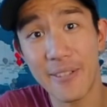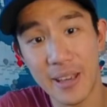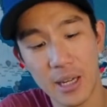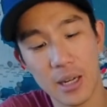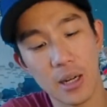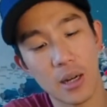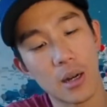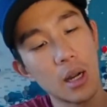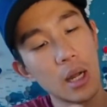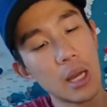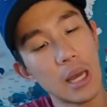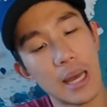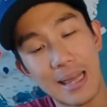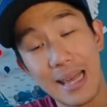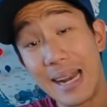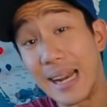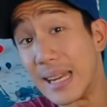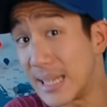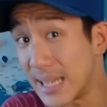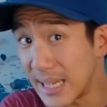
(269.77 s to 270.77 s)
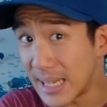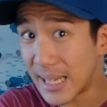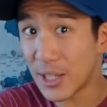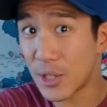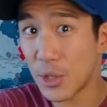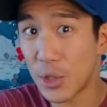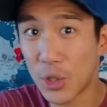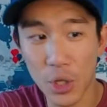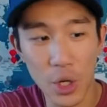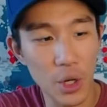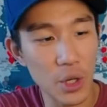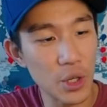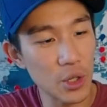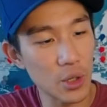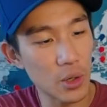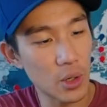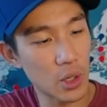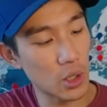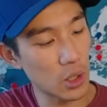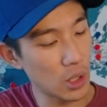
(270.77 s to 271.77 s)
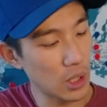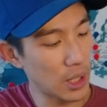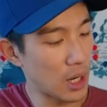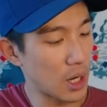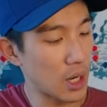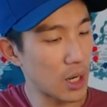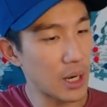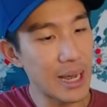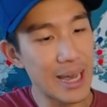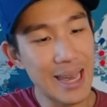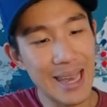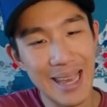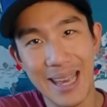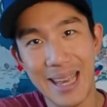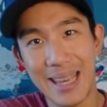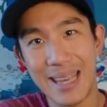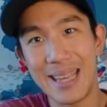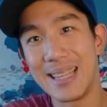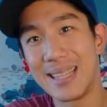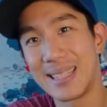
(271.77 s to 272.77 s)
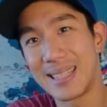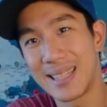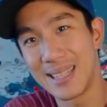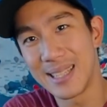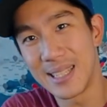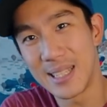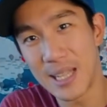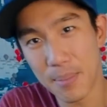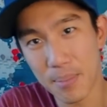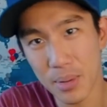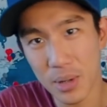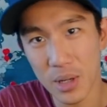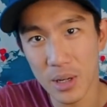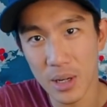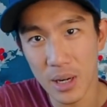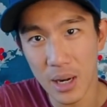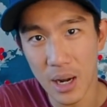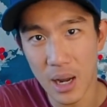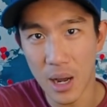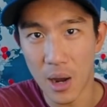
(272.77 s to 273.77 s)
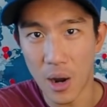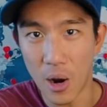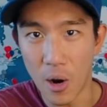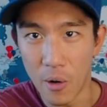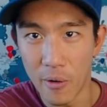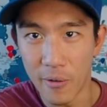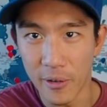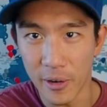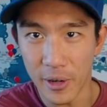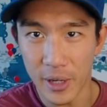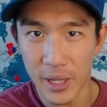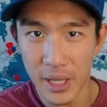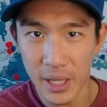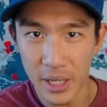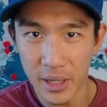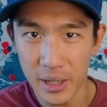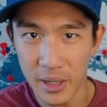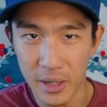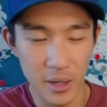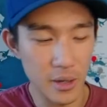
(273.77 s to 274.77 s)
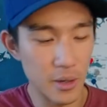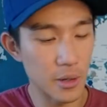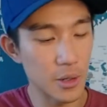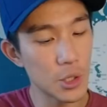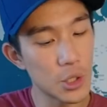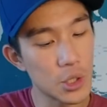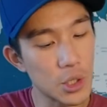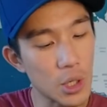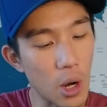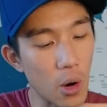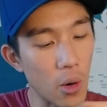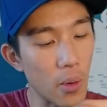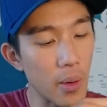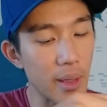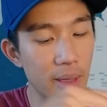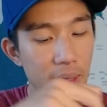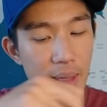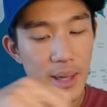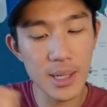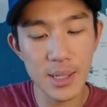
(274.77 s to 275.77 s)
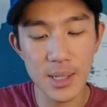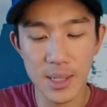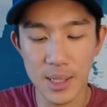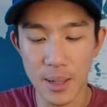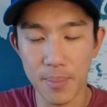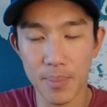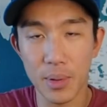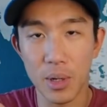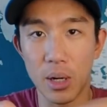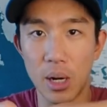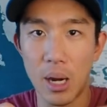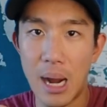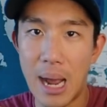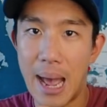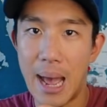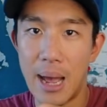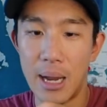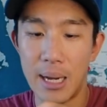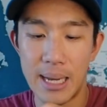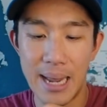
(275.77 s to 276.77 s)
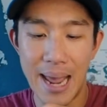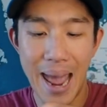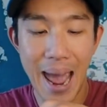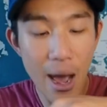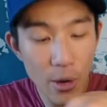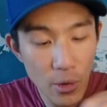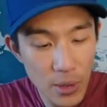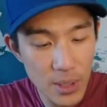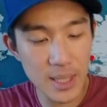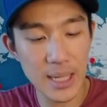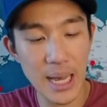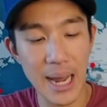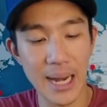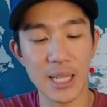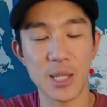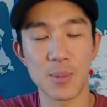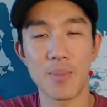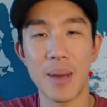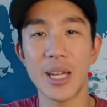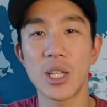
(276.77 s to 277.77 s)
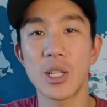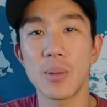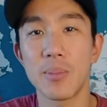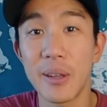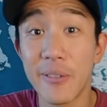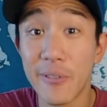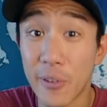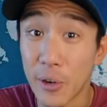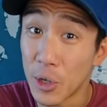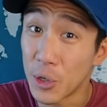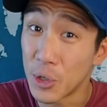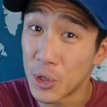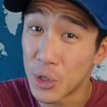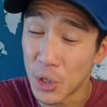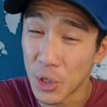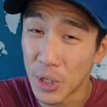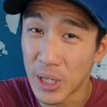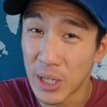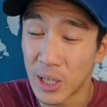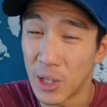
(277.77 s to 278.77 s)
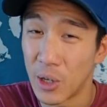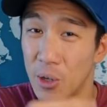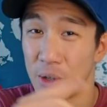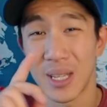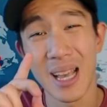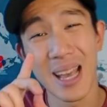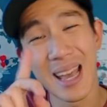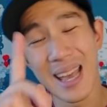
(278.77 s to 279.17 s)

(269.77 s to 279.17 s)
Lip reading: here that I didn't get to show you earlier is the zipper over here. So this zipper on the outside is meant to be for your dirty clothes.